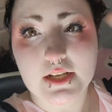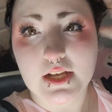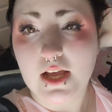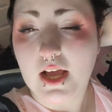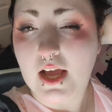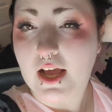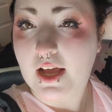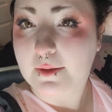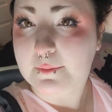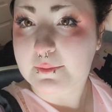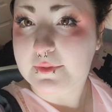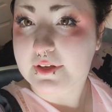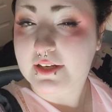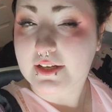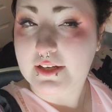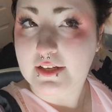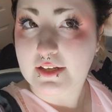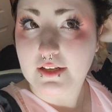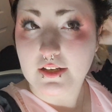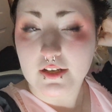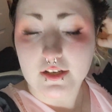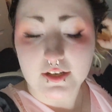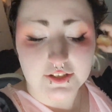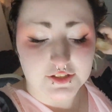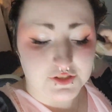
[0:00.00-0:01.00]
I'm getting
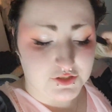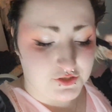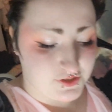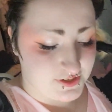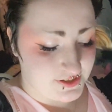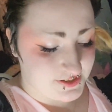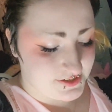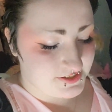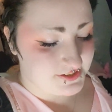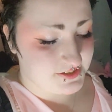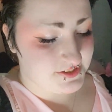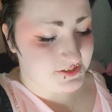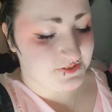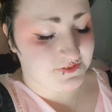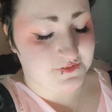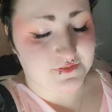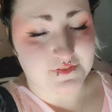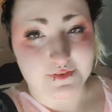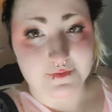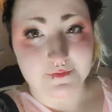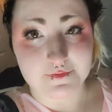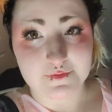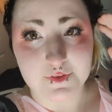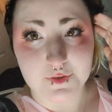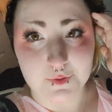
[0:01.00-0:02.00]
undressed
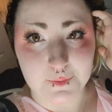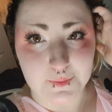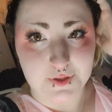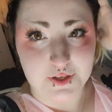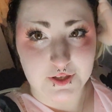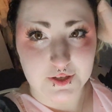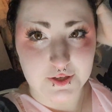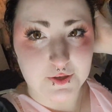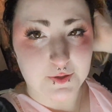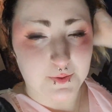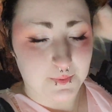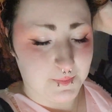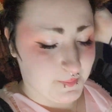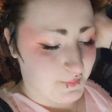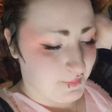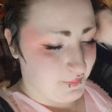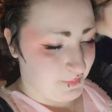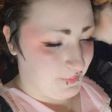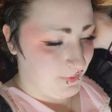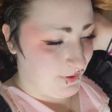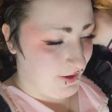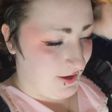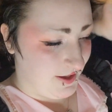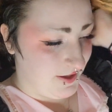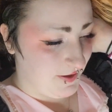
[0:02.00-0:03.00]
from filming,
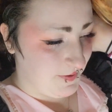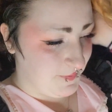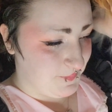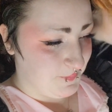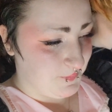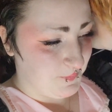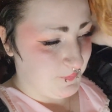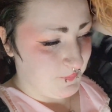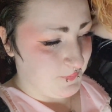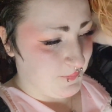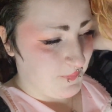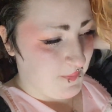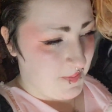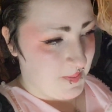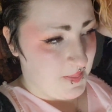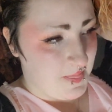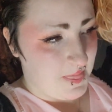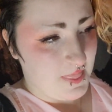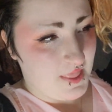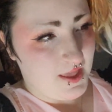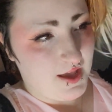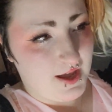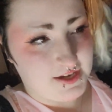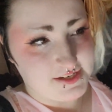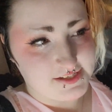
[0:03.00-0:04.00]
but
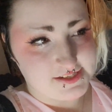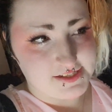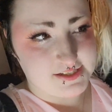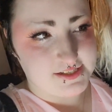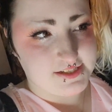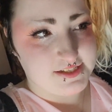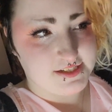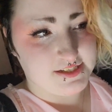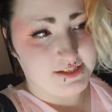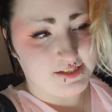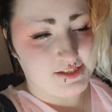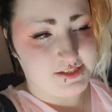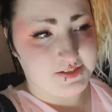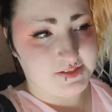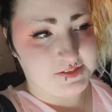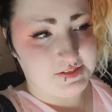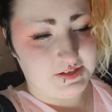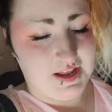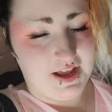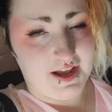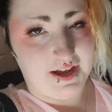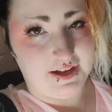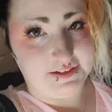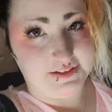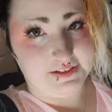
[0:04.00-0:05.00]
I did need to
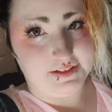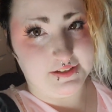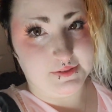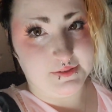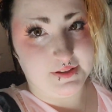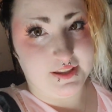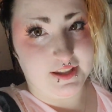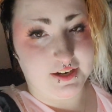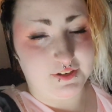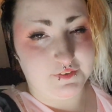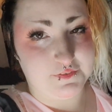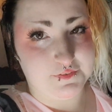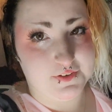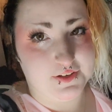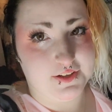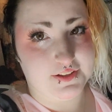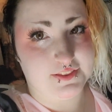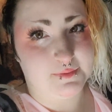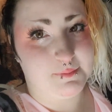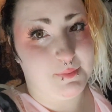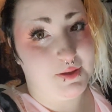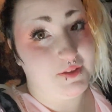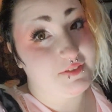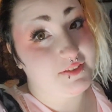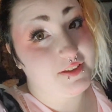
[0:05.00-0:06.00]
add in that I forgot
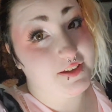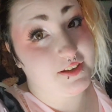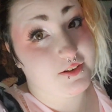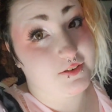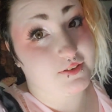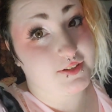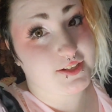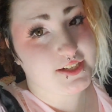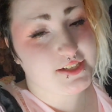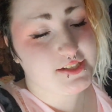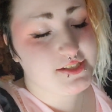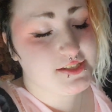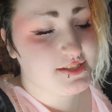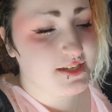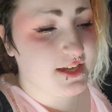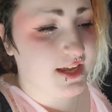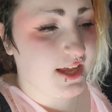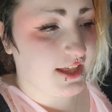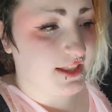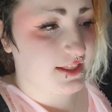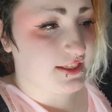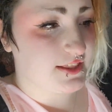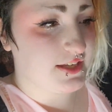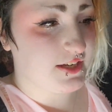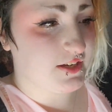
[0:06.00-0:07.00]
about the earrings,
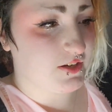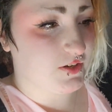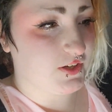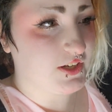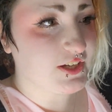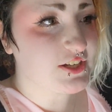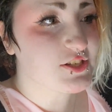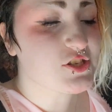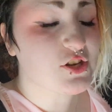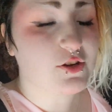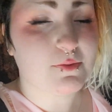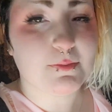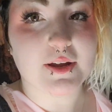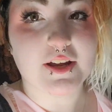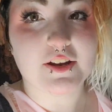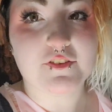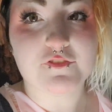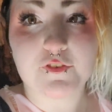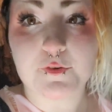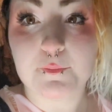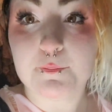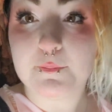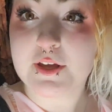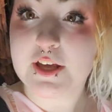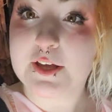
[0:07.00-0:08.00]
and the earrings are made
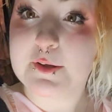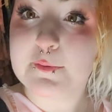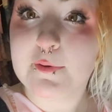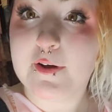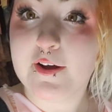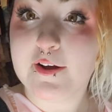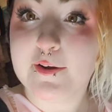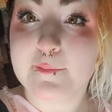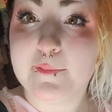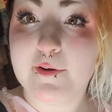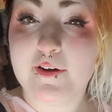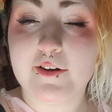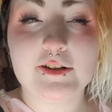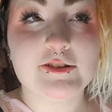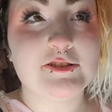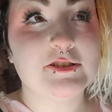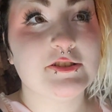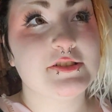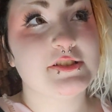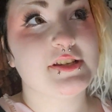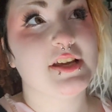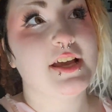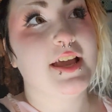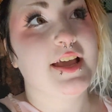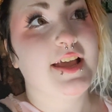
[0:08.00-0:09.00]
from ping pong balls
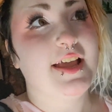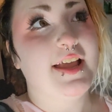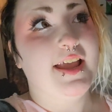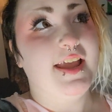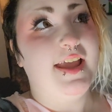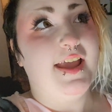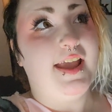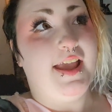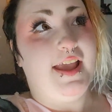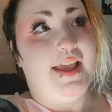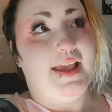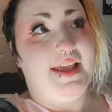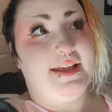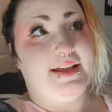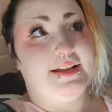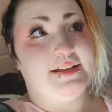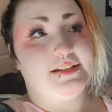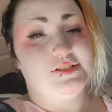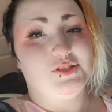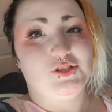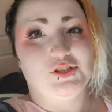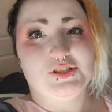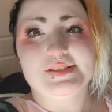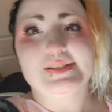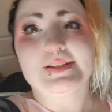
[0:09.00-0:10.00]
and
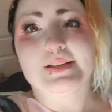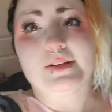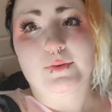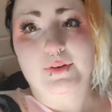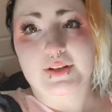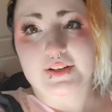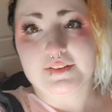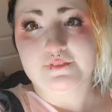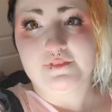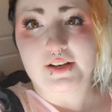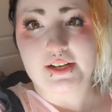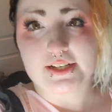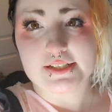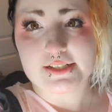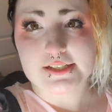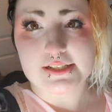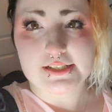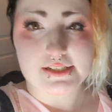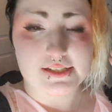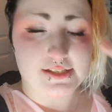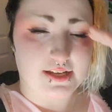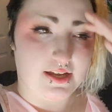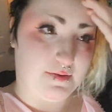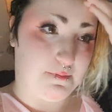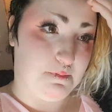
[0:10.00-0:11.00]
just earring
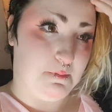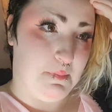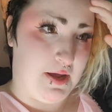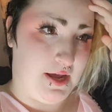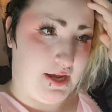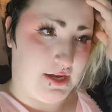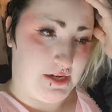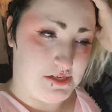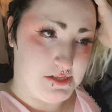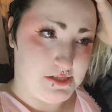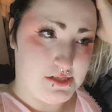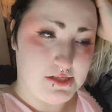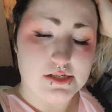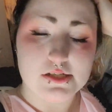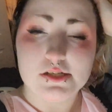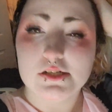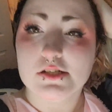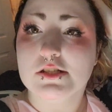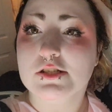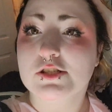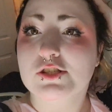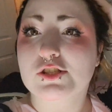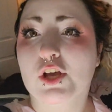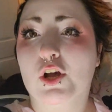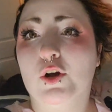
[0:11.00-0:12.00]
findings and paint.
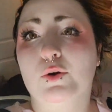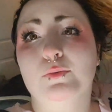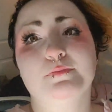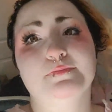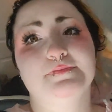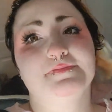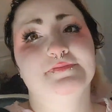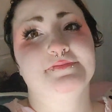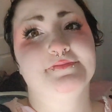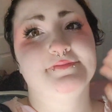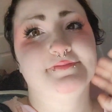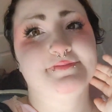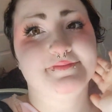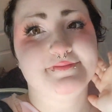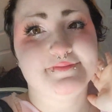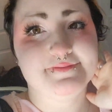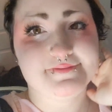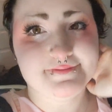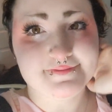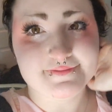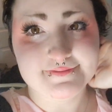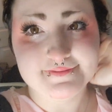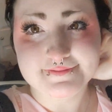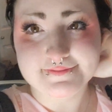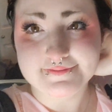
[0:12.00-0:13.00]
So,
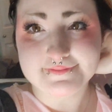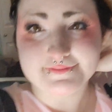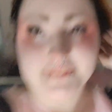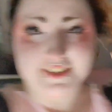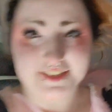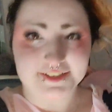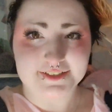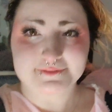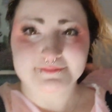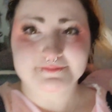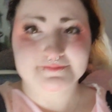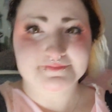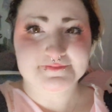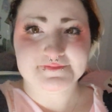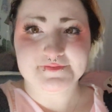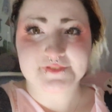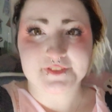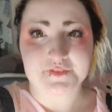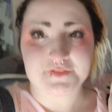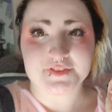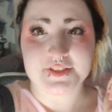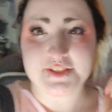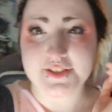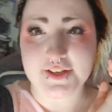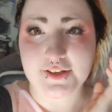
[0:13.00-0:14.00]
like
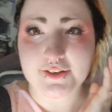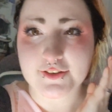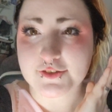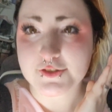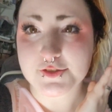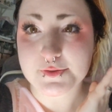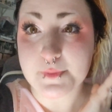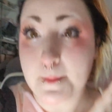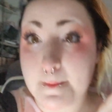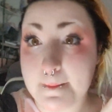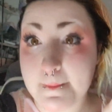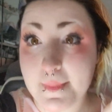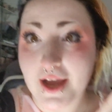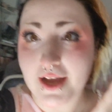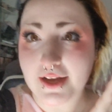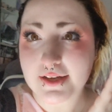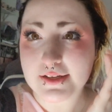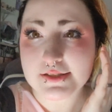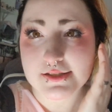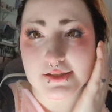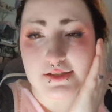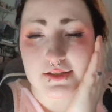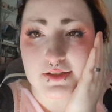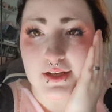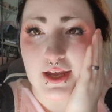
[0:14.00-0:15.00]
$15
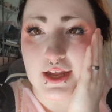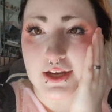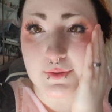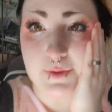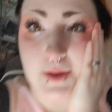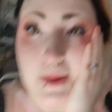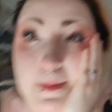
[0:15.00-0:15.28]
max. Anyway,